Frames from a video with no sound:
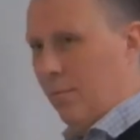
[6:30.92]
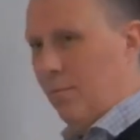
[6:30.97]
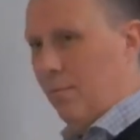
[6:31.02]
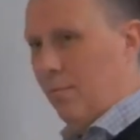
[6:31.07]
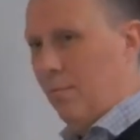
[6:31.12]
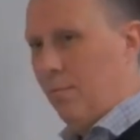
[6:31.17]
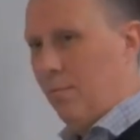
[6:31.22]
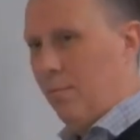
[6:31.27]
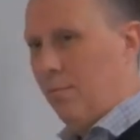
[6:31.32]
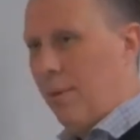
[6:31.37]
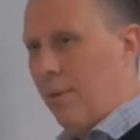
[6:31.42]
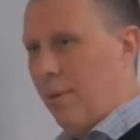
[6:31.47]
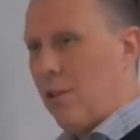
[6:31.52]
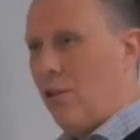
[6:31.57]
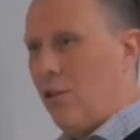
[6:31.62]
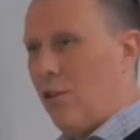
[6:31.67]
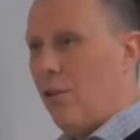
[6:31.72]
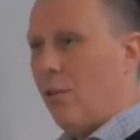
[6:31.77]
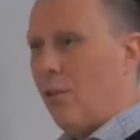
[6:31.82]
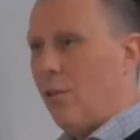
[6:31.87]
Because you
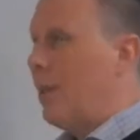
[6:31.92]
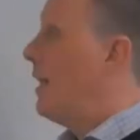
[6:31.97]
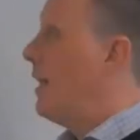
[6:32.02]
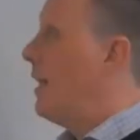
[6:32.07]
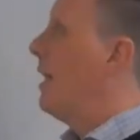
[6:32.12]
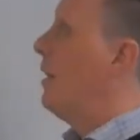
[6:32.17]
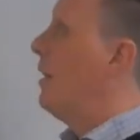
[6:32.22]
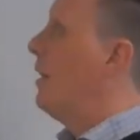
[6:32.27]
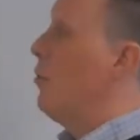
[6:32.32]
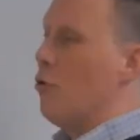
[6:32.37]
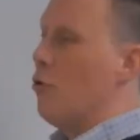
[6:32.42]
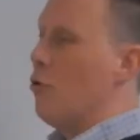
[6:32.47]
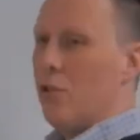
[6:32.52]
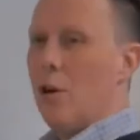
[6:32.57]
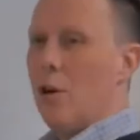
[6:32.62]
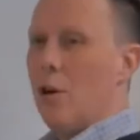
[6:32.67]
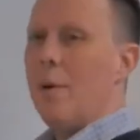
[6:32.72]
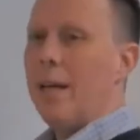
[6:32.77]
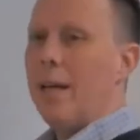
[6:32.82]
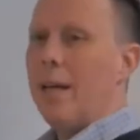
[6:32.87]
don't let it loose. Nobody
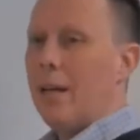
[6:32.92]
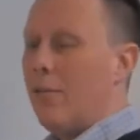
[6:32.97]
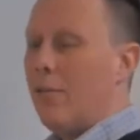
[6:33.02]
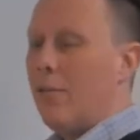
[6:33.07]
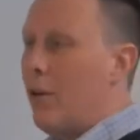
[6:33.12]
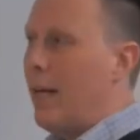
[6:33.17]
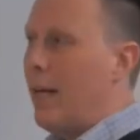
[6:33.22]
can create